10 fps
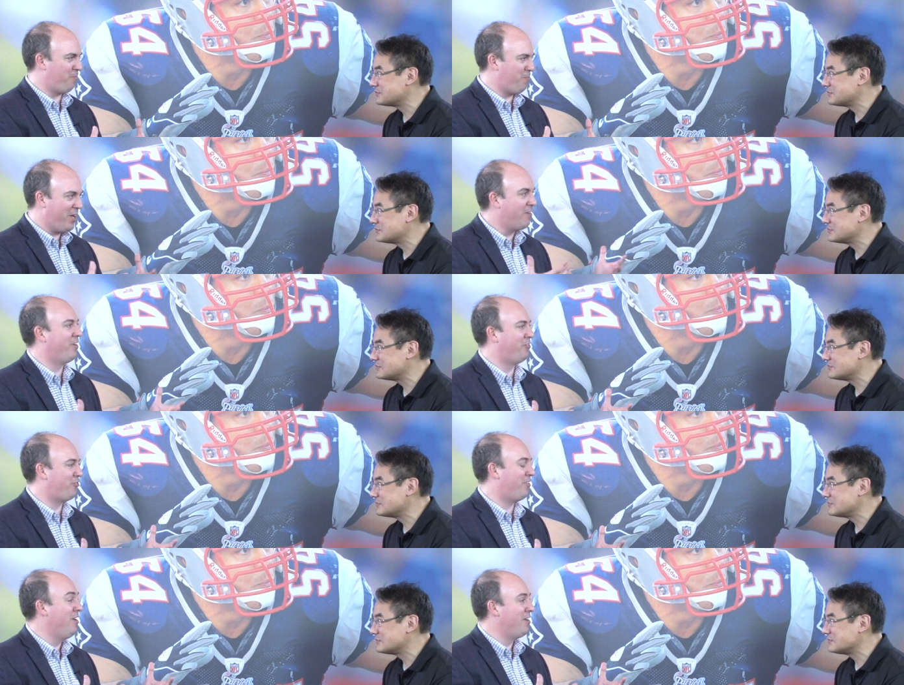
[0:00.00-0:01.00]
Speaker 1: many of
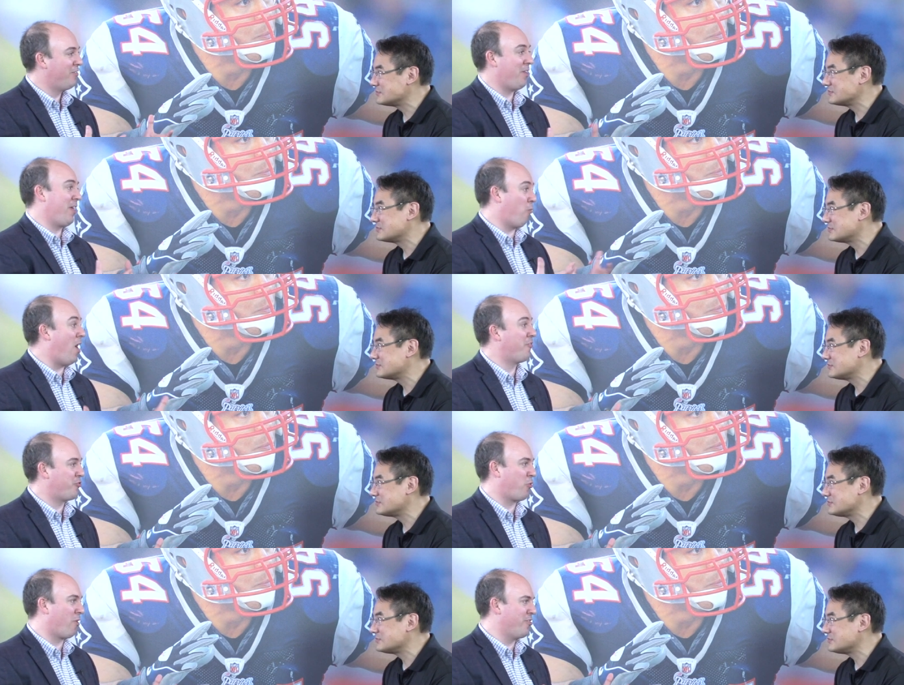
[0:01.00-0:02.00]
us uh, that, that watch
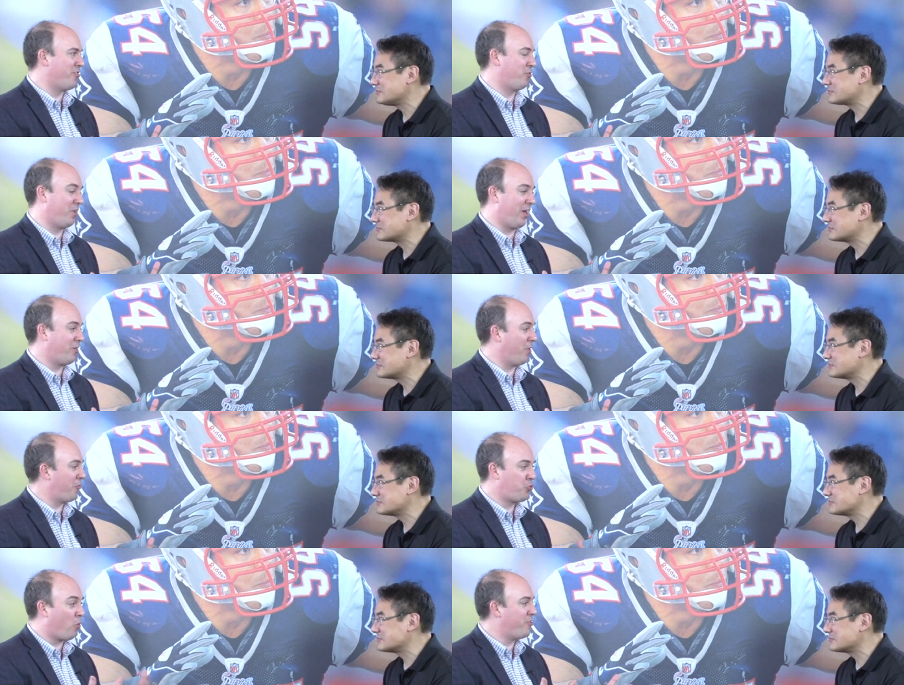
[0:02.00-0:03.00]
storage has been like, well, the
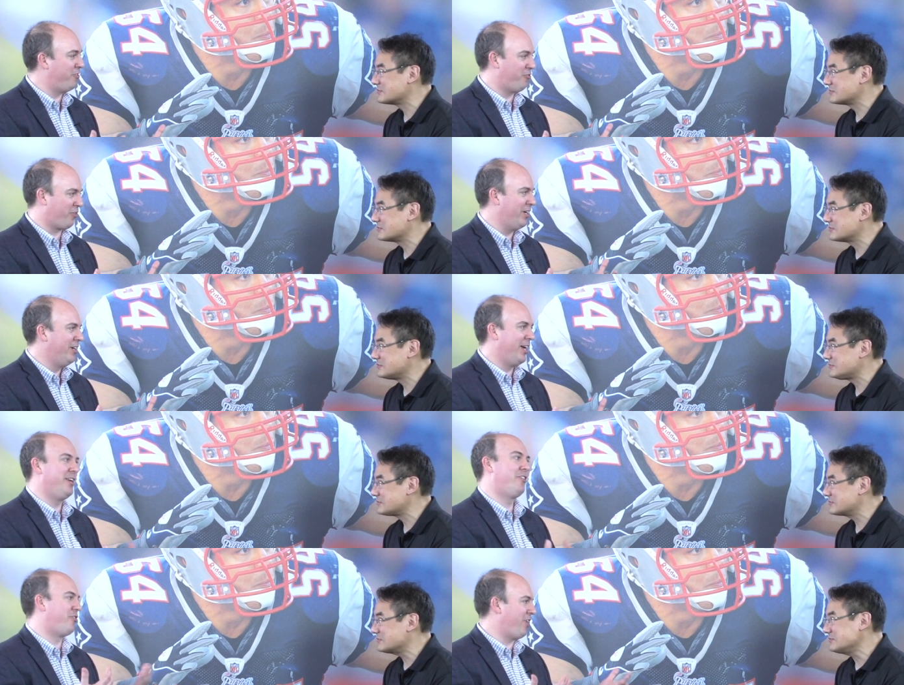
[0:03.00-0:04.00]
storage industry, it
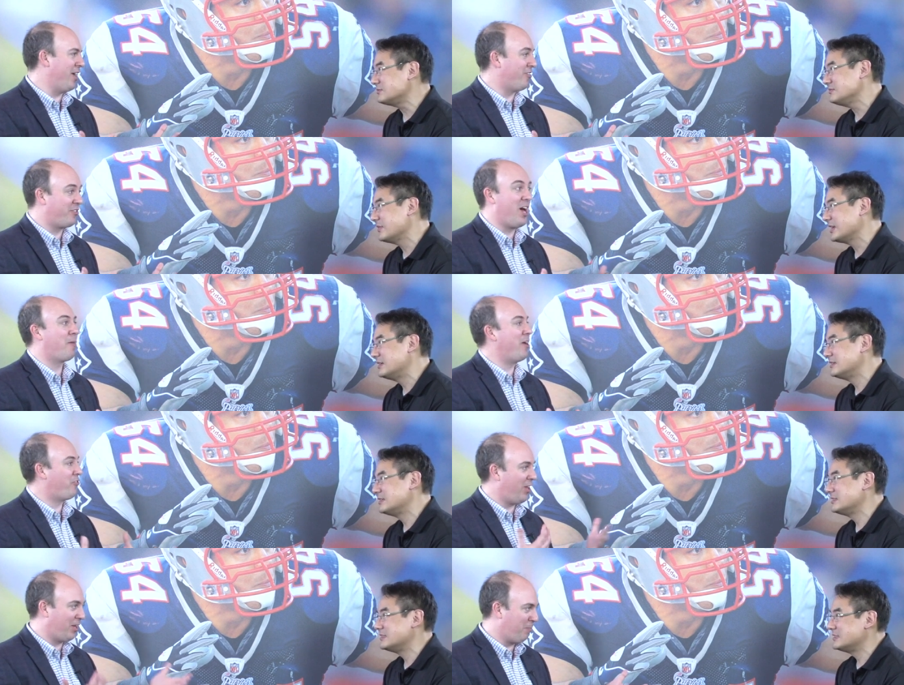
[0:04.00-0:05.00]
needs to change. It's not about
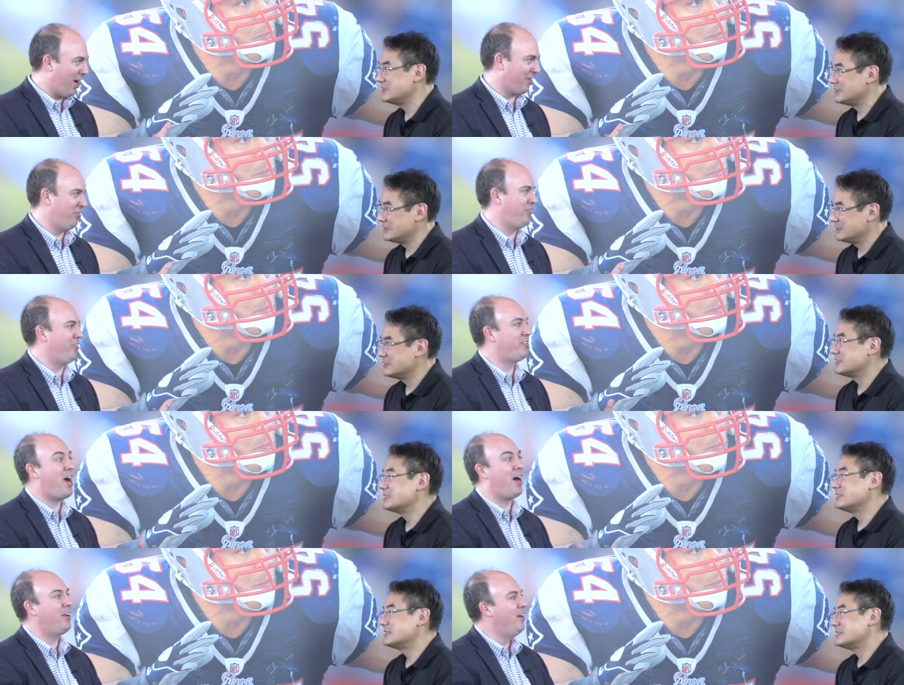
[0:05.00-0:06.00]
selling boxes, it's
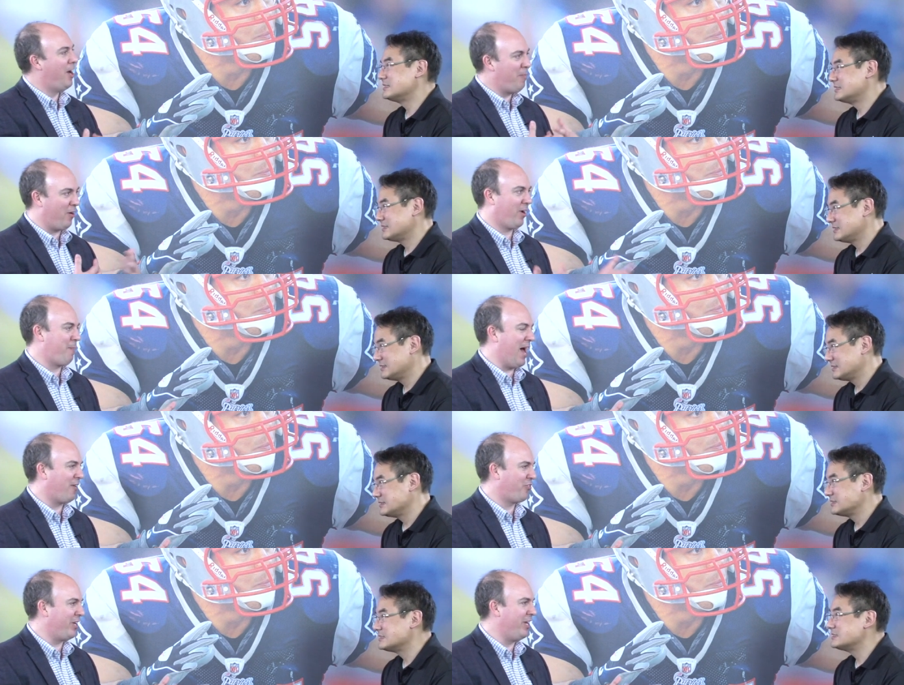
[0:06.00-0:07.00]
not about
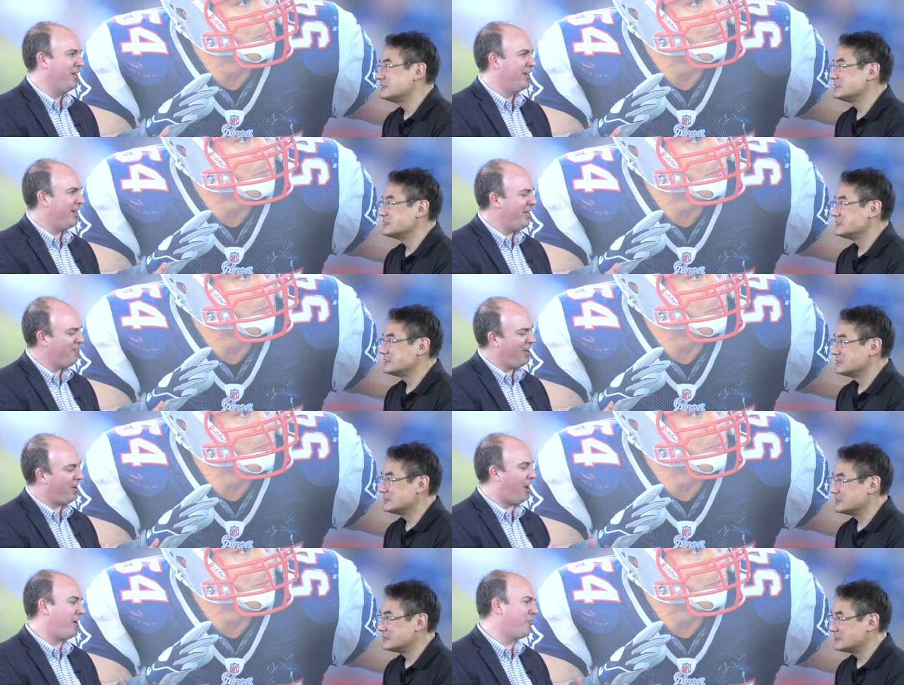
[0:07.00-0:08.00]
capacity. And even
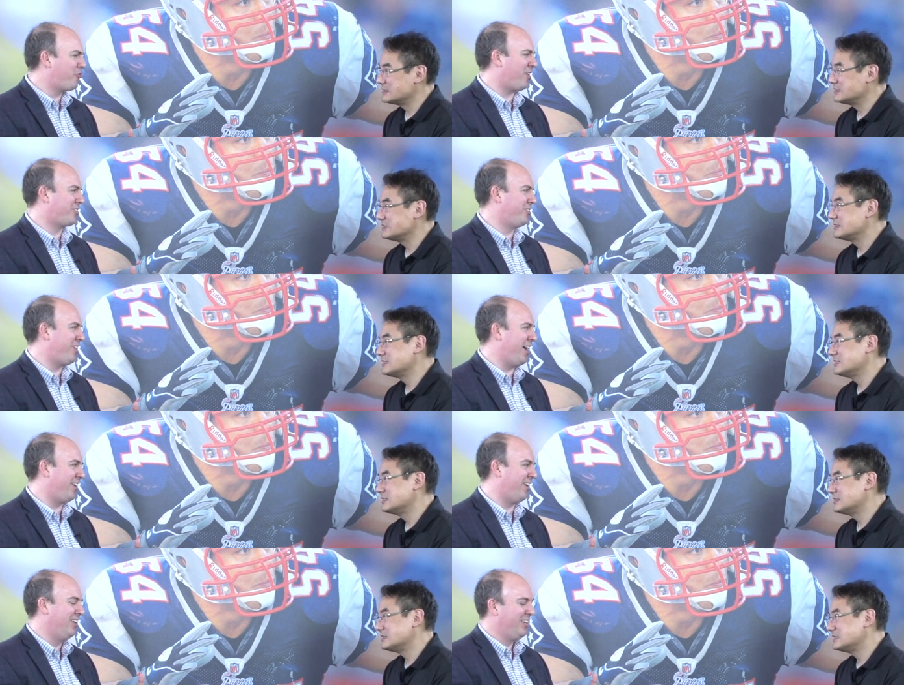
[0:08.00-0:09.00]
on, on unstructured
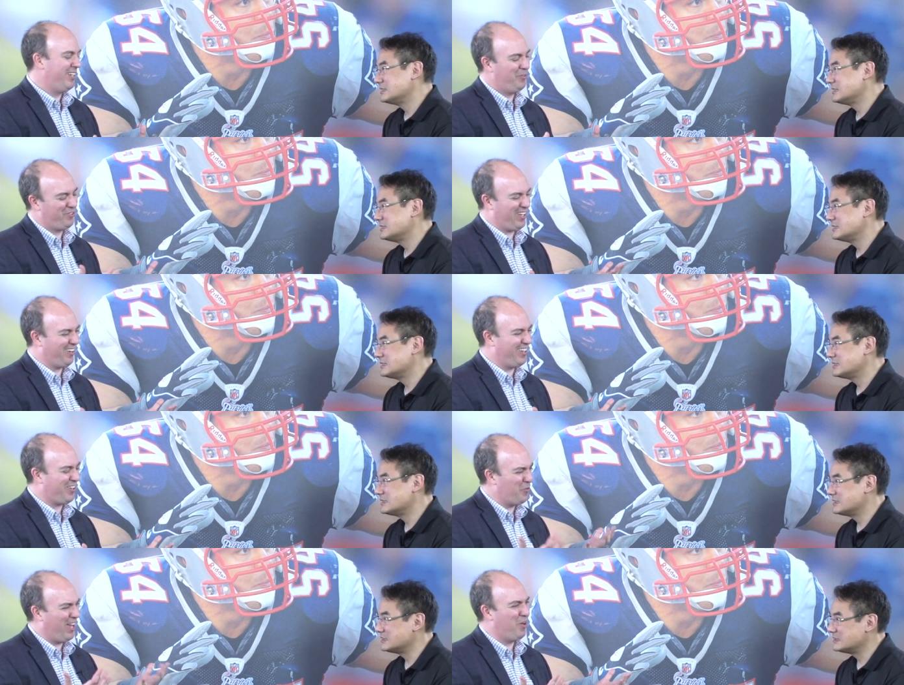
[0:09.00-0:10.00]
data, it was kind of like,
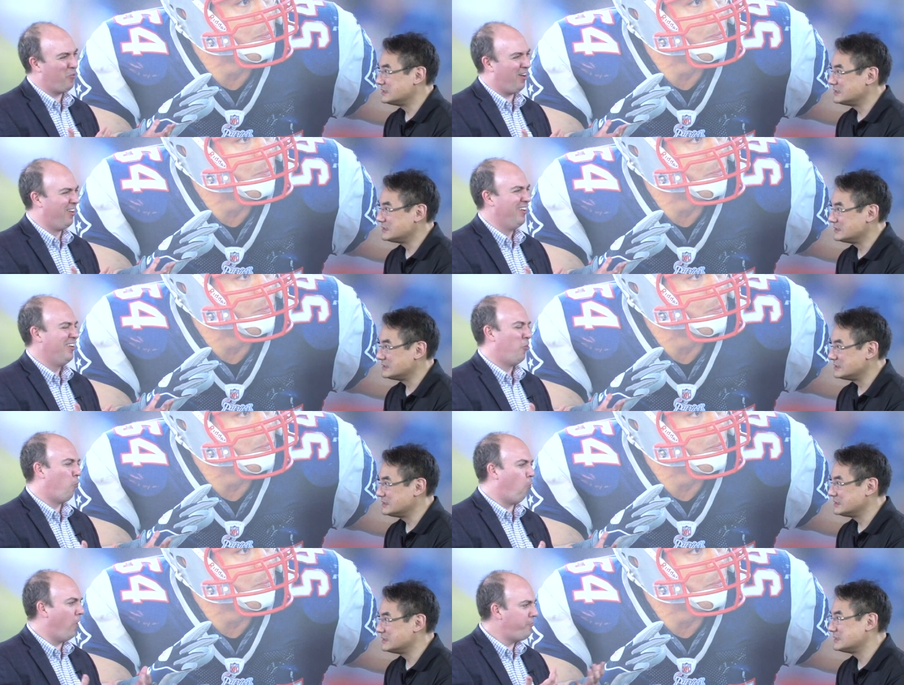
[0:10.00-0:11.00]
okay, well,
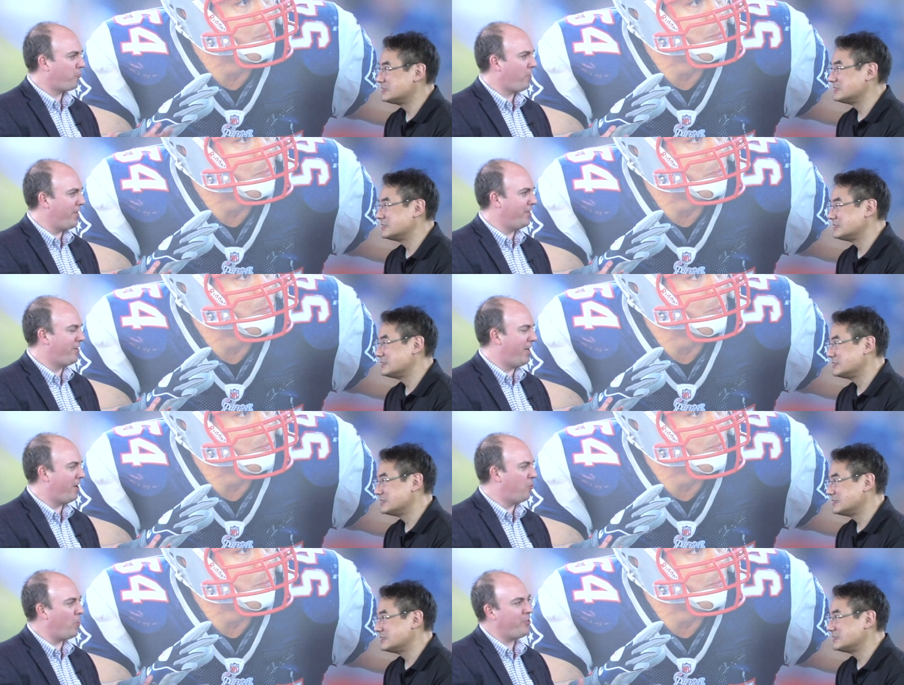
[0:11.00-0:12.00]
what's creating
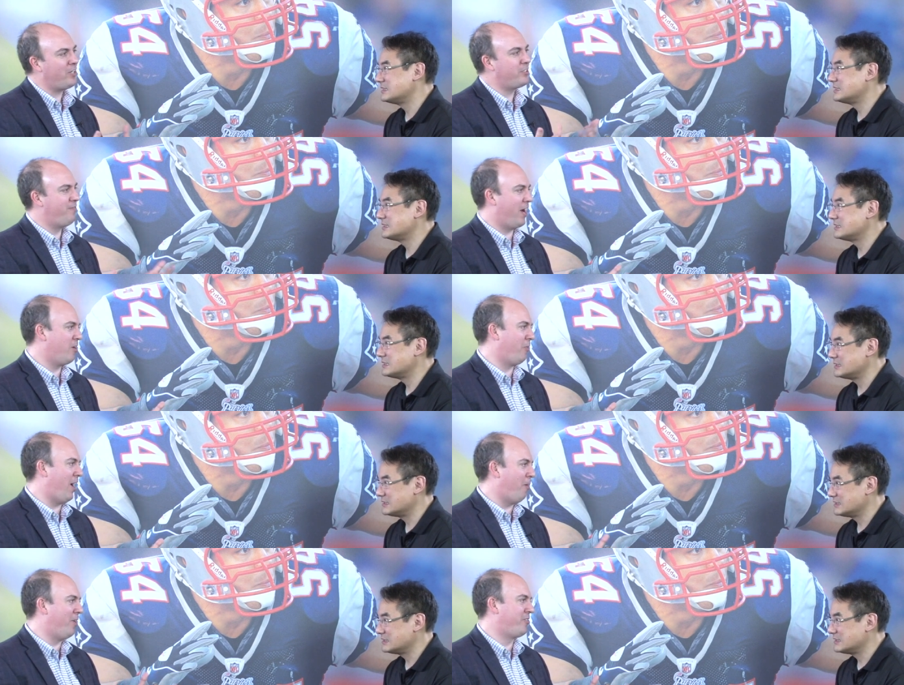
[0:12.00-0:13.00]
data and what's actually valuable.
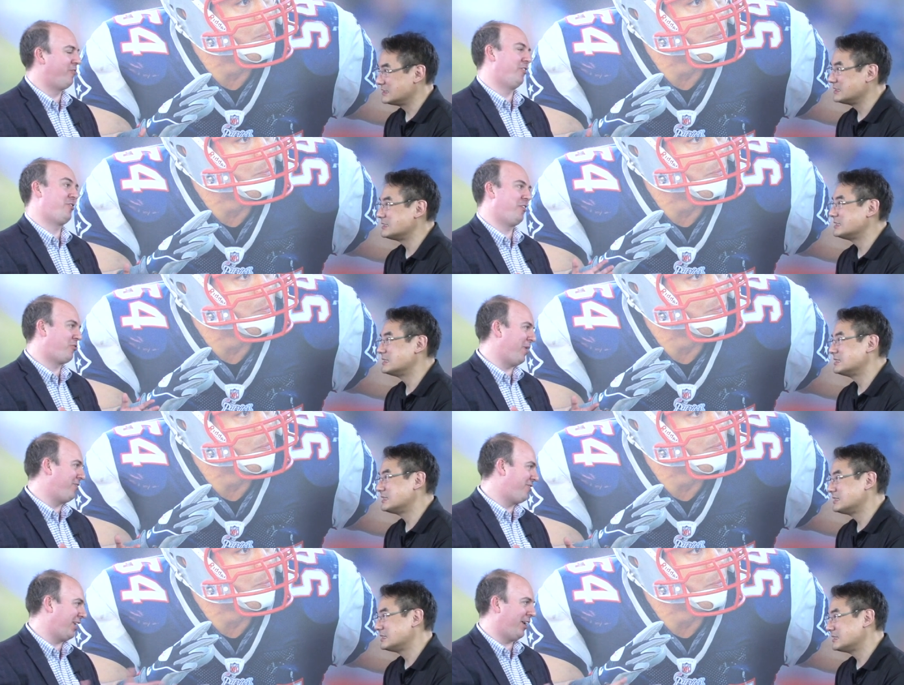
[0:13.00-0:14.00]
How much is it just, do I
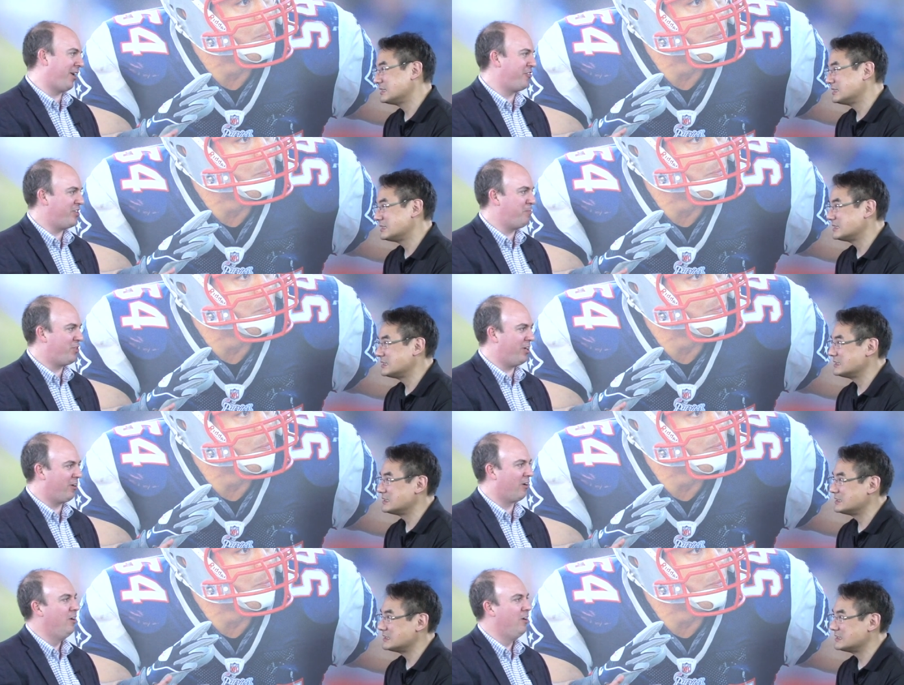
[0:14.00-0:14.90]
stick it on a cheap tier?